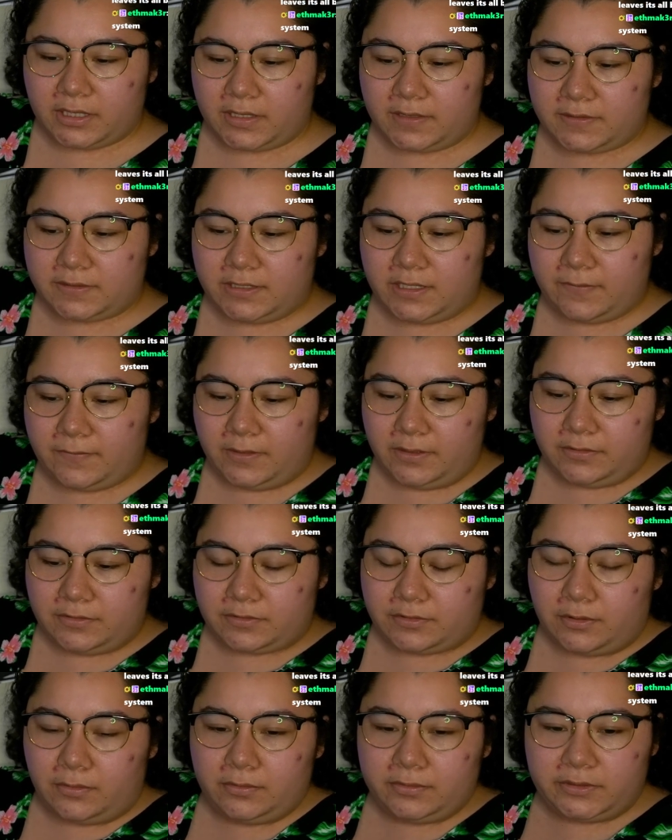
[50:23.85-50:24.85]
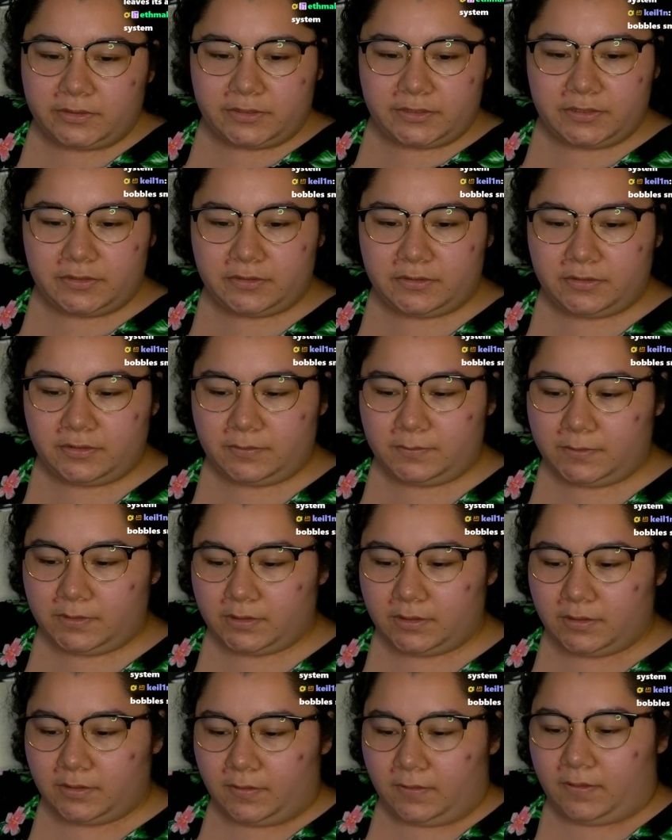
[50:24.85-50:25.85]
It's giving solar system.
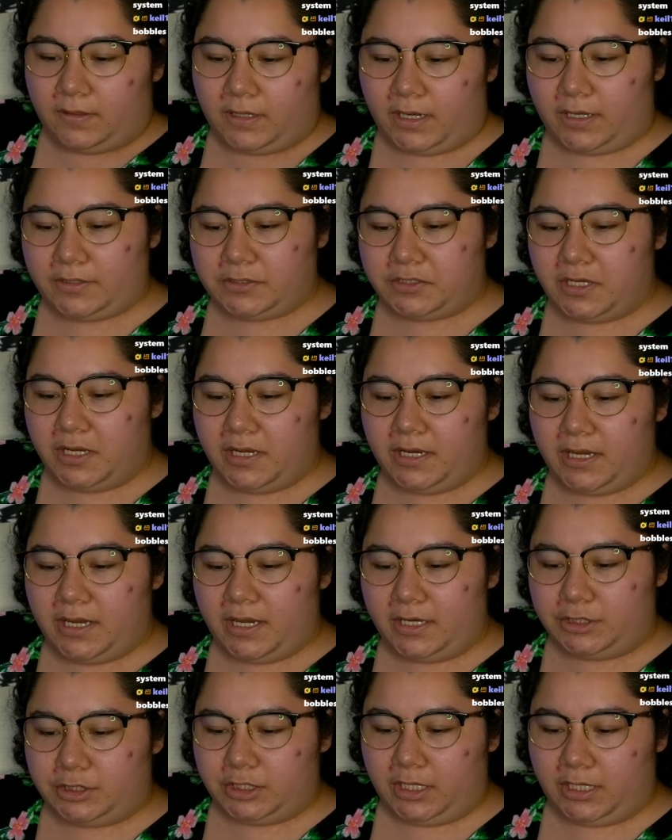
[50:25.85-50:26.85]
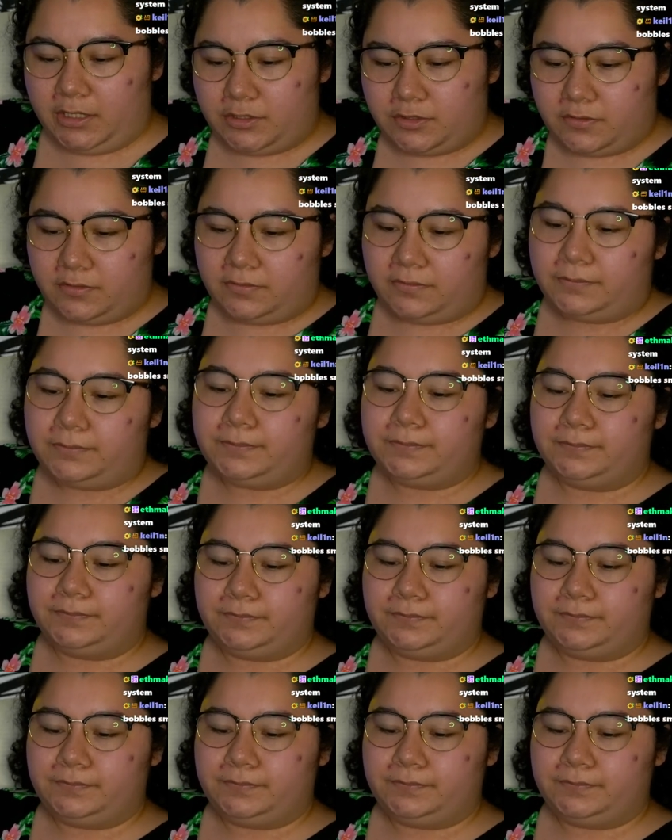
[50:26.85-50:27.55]
Hashtag educational.